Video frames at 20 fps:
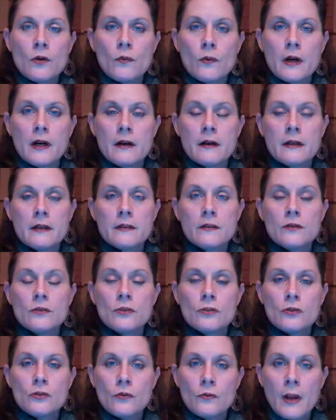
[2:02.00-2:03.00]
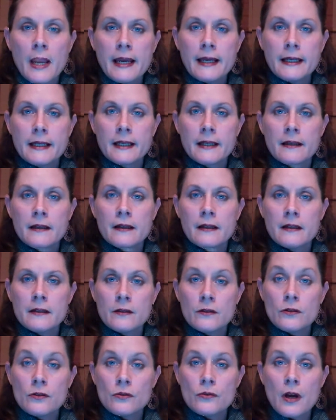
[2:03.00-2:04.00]
awareness training and
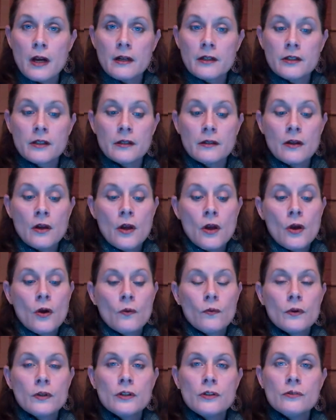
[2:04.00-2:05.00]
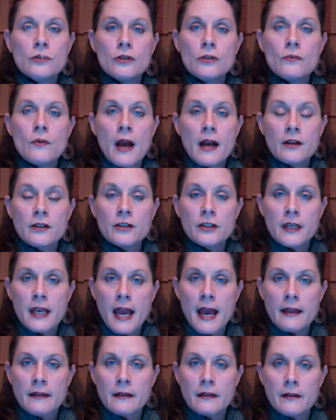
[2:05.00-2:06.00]
instruction when you do actually
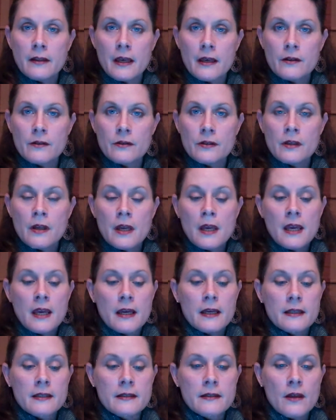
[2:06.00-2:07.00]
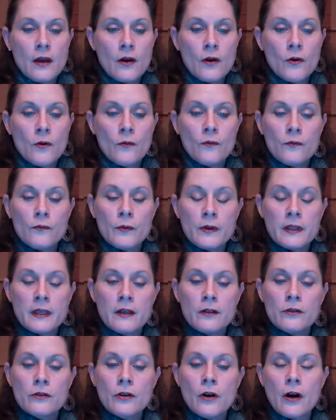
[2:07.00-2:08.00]
add the letters. And so with
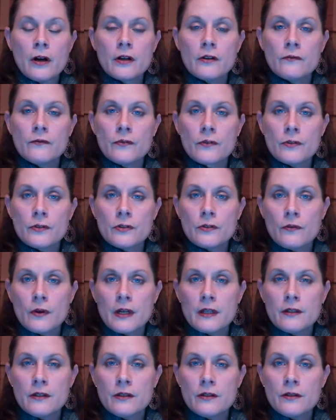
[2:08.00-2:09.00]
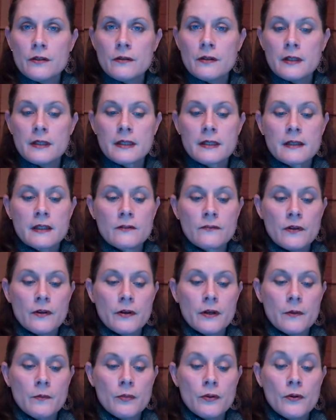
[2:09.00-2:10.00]
kindergarten and first grade students, it's
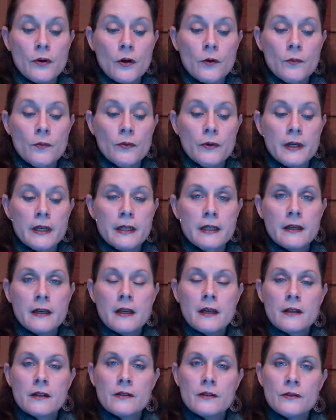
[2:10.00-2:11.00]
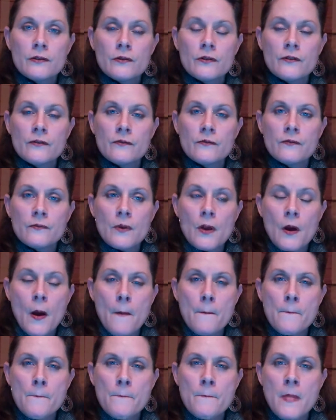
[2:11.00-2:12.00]
very appropriate to sort of
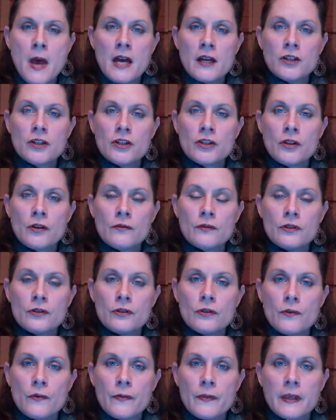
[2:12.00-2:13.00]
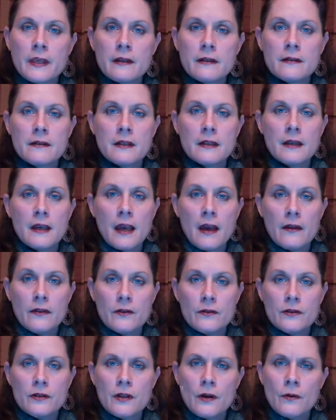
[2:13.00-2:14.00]
mesh those two things
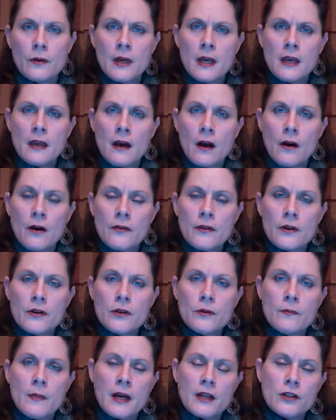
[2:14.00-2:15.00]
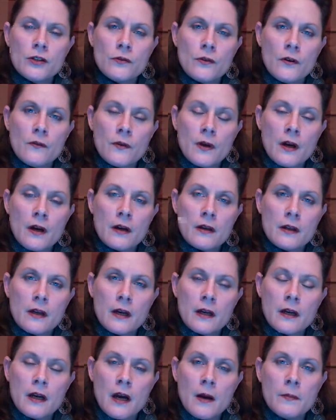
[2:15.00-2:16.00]
together. So although you might do
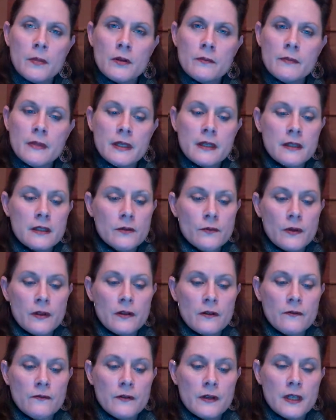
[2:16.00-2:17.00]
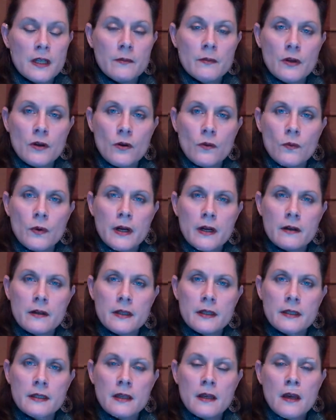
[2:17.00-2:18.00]
a couple of minutes with a phonemic
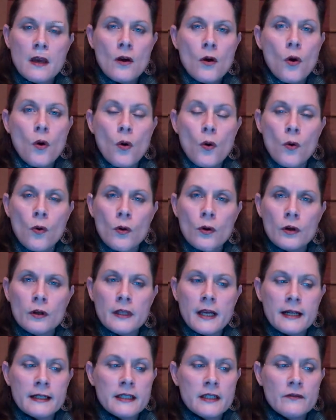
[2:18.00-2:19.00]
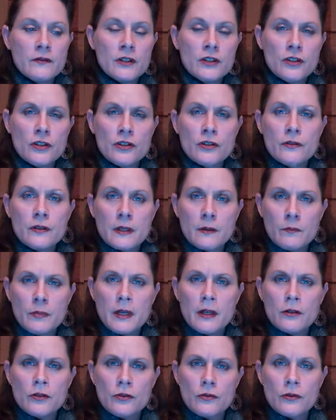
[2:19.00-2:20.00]
awareness oral activity just using
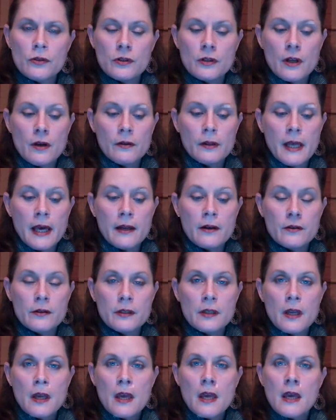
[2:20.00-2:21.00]
pictures and no letters,